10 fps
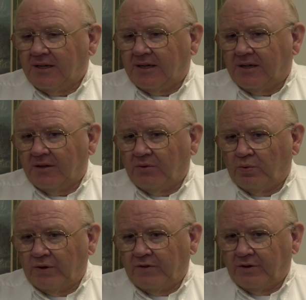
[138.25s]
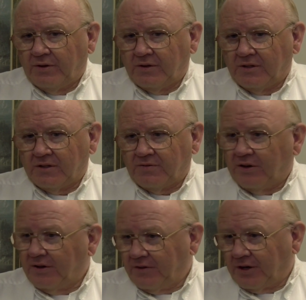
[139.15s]
Uh, the river is
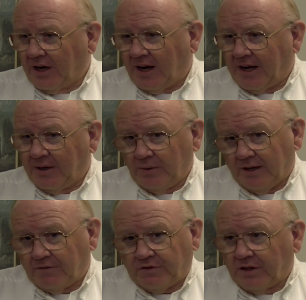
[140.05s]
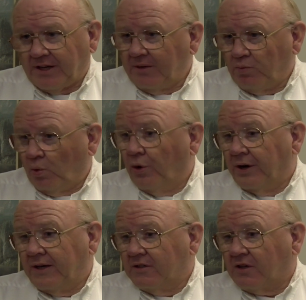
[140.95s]
very, very high. We have flood
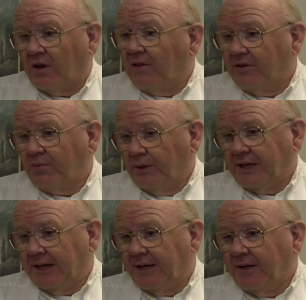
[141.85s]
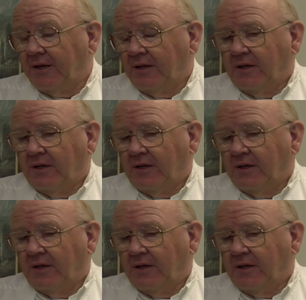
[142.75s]
warnings all this weekend.